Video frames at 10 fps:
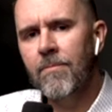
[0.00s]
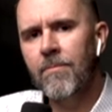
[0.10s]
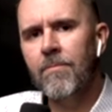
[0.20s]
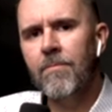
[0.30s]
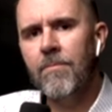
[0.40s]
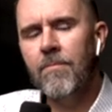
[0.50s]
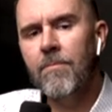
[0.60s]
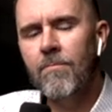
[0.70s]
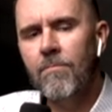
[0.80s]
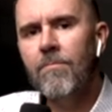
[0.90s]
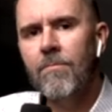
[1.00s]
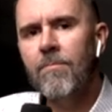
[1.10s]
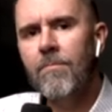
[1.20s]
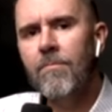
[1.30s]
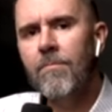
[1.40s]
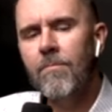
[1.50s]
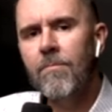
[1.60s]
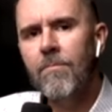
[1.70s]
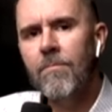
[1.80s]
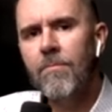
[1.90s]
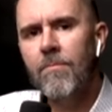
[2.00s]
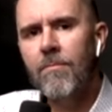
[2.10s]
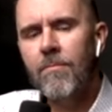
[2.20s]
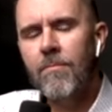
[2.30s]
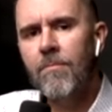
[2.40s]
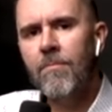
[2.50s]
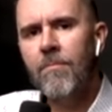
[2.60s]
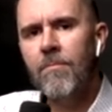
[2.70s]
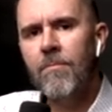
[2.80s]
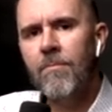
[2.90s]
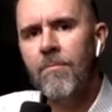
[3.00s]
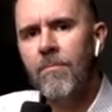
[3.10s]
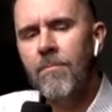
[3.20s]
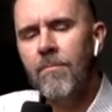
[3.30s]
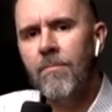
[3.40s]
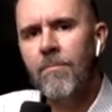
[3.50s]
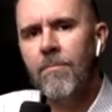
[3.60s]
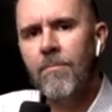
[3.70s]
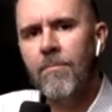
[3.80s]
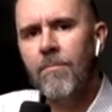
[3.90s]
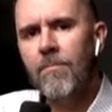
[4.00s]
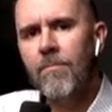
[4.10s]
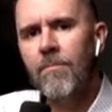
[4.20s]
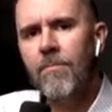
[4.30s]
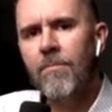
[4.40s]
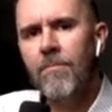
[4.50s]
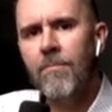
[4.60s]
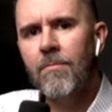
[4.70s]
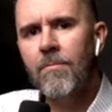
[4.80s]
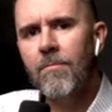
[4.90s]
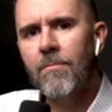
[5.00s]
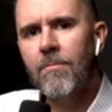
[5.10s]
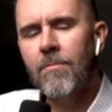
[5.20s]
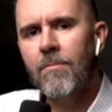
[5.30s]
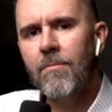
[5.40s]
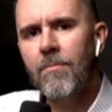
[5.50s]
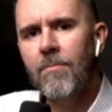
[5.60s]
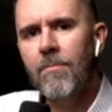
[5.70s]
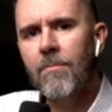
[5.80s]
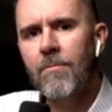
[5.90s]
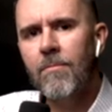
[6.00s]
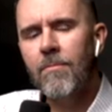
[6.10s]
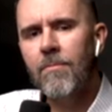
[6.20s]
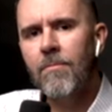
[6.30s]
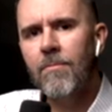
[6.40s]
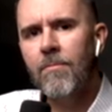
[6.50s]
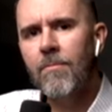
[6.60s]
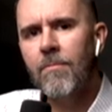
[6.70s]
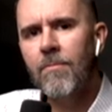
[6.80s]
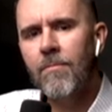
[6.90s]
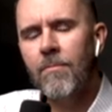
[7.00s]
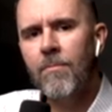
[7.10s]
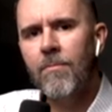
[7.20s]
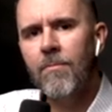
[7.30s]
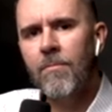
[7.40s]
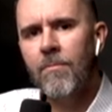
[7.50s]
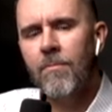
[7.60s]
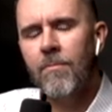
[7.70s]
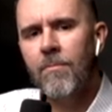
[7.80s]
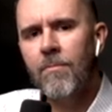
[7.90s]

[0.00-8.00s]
(silent)